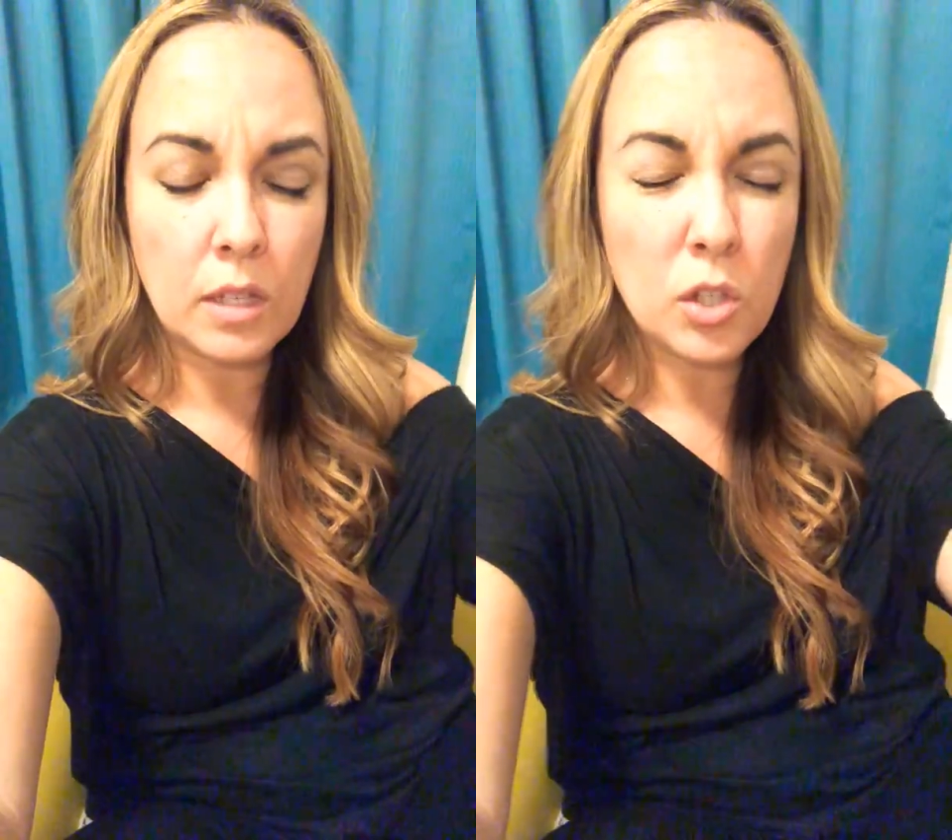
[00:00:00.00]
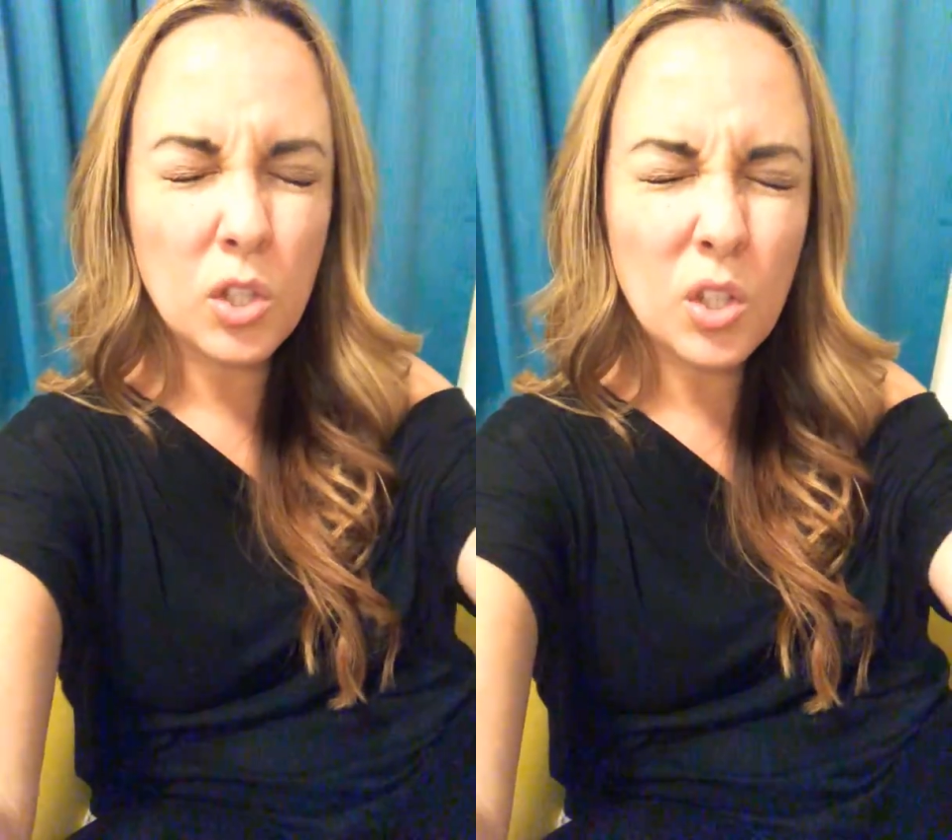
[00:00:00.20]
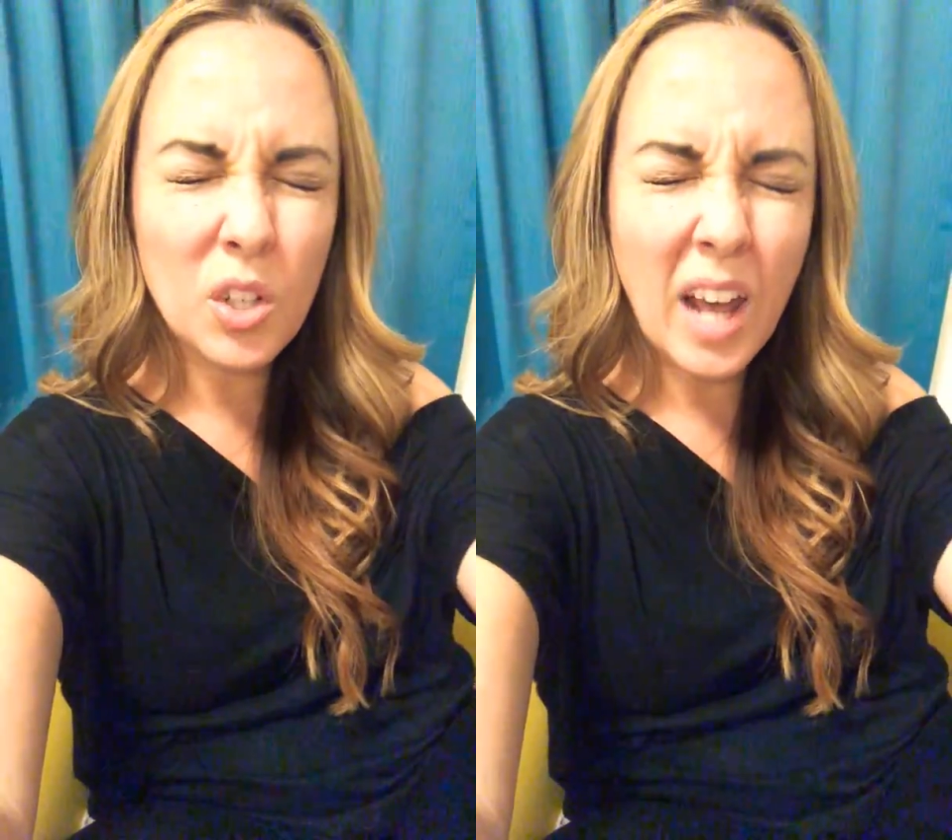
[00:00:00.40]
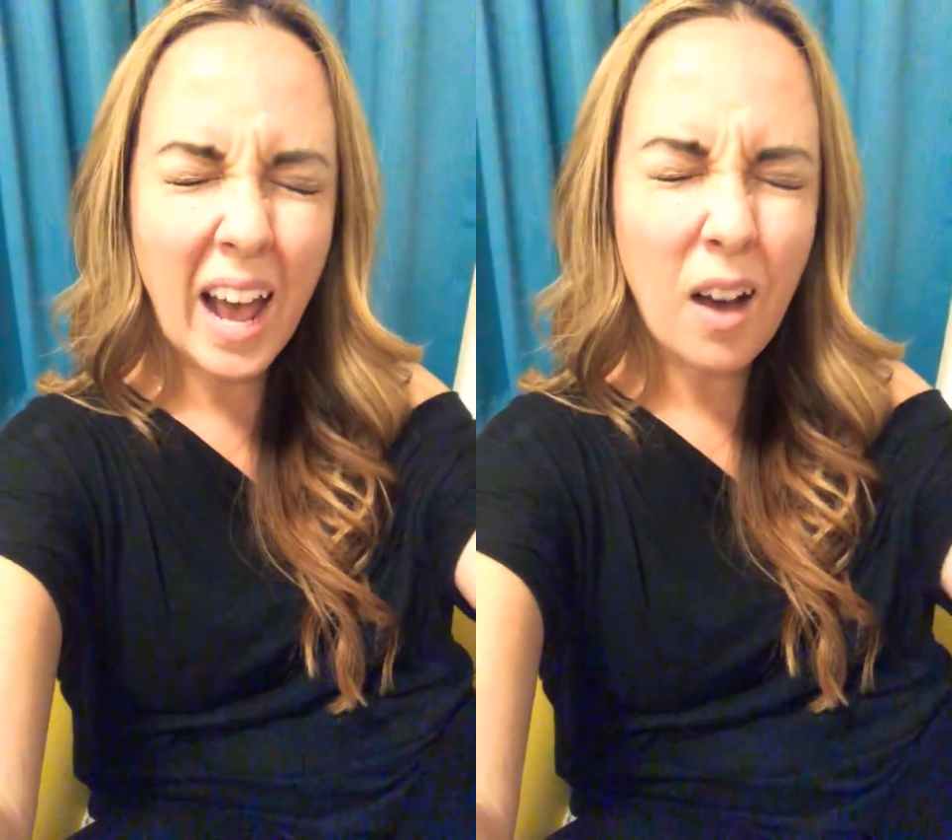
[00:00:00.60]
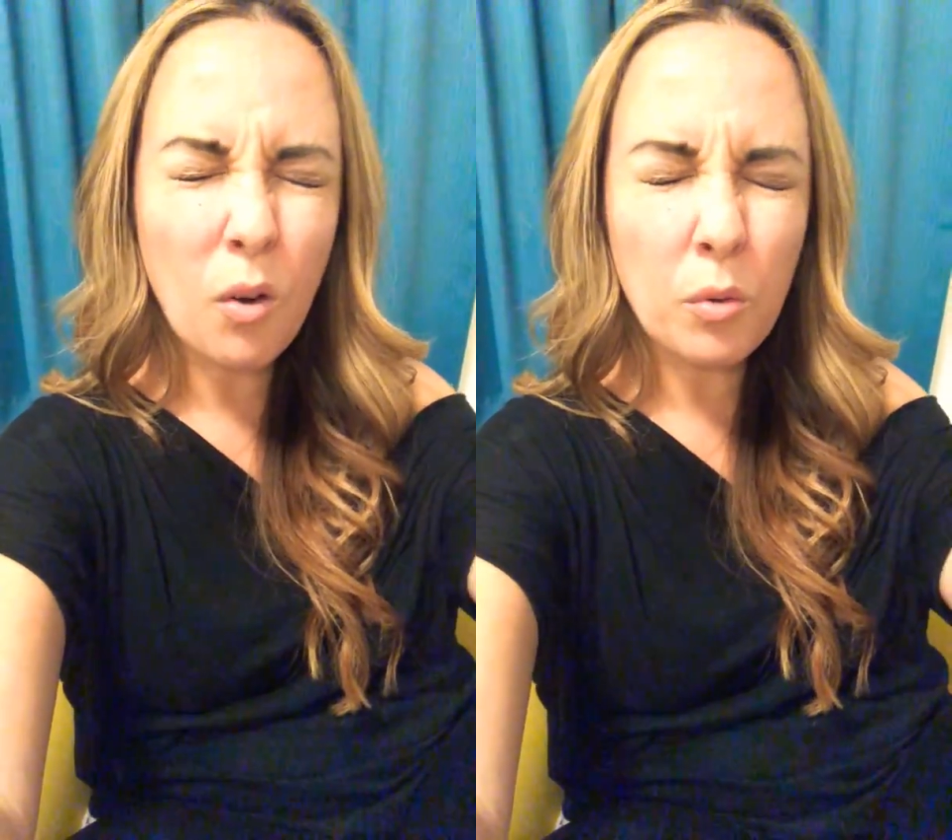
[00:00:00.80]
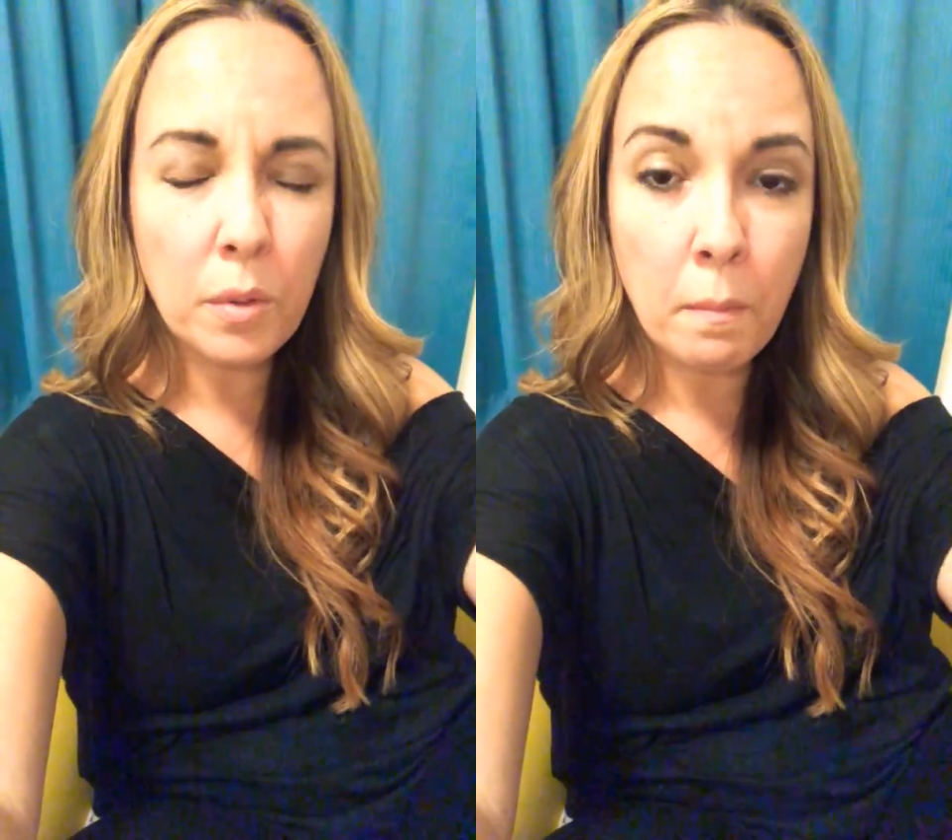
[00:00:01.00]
that stood out the